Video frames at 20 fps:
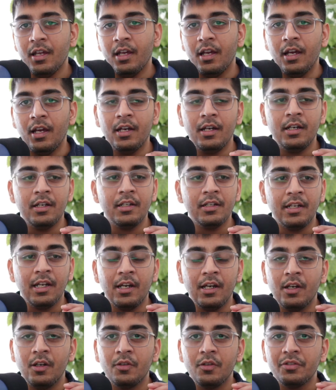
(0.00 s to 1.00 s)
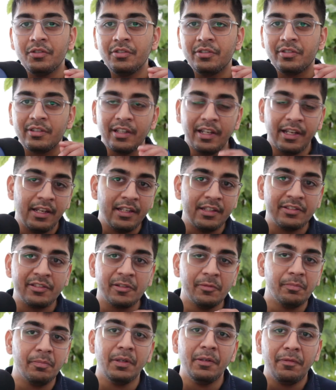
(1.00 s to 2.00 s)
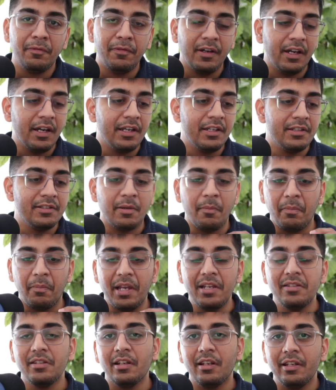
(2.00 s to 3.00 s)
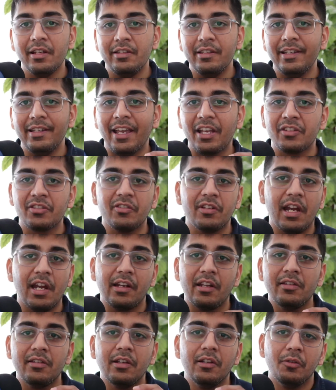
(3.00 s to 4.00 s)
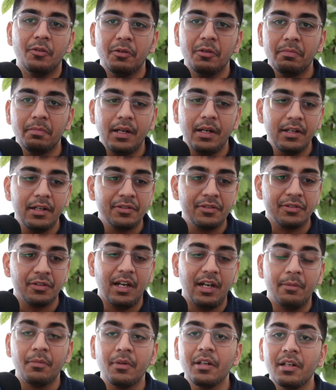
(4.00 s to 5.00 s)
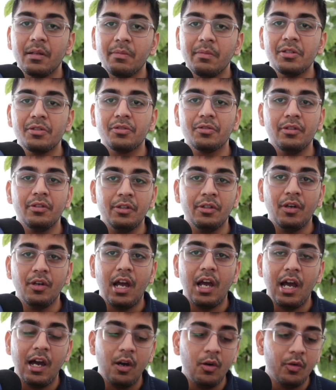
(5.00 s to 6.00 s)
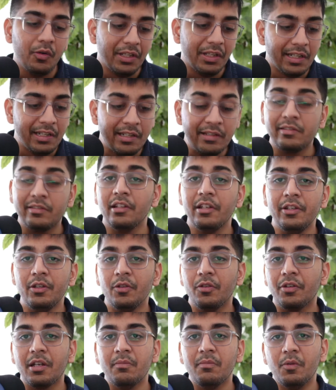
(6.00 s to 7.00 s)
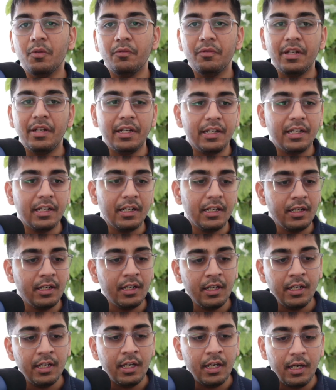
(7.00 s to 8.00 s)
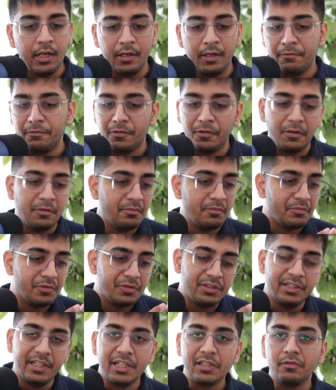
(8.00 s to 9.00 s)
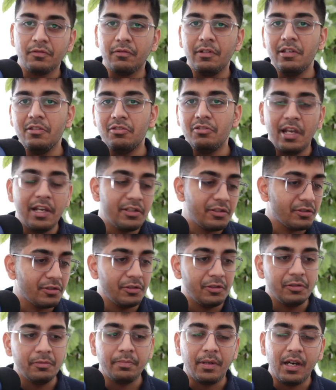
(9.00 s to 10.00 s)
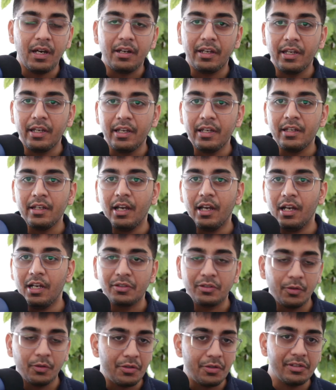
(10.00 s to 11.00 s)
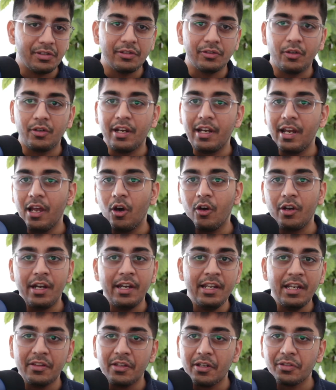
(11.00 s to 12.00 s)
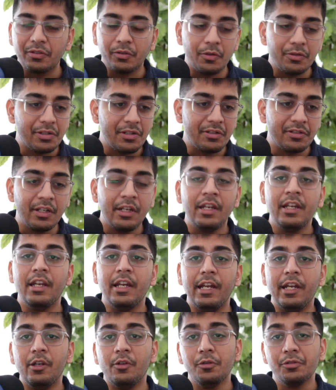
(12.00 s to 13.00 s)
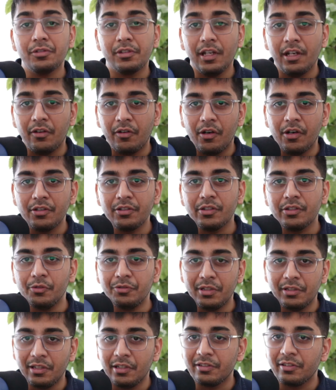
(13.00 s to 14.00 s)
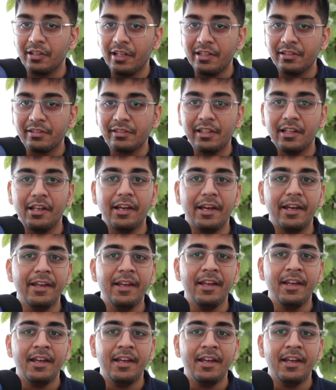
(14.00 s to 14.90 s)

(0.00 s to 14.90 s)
Now Sling simplifies basically the extract and the load part, so I'm gonna be showing you how easily you can move data from CSV, JSON, Parquet sources or any other sources into StarRocks using the Sling CLI.